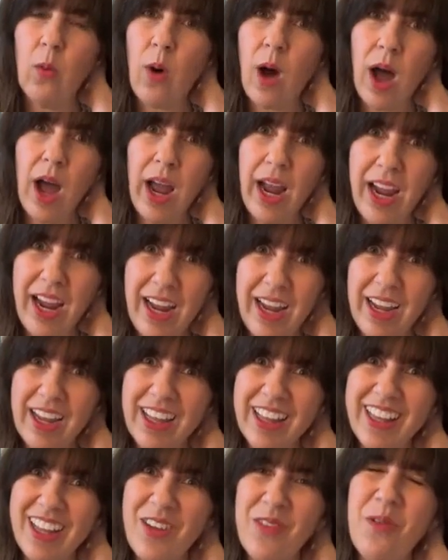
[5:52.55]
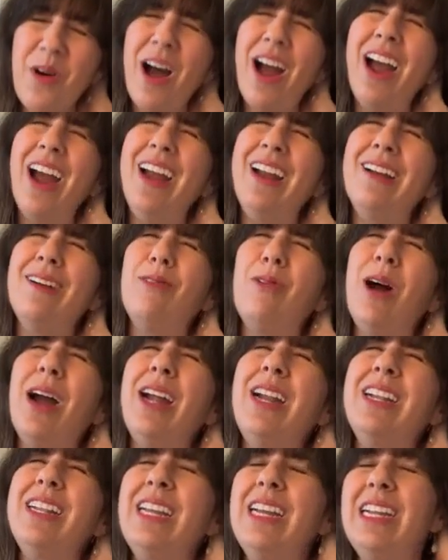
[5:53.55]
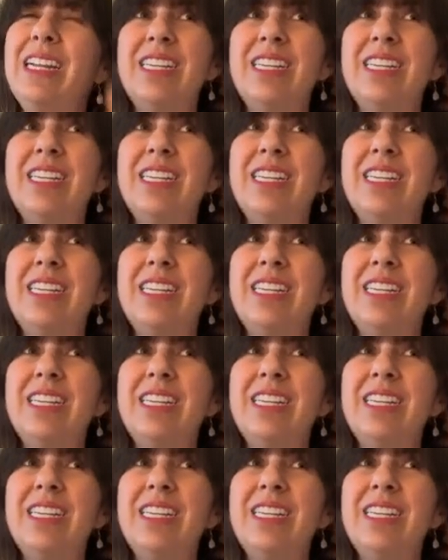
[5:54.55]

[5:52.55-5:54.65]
why like why why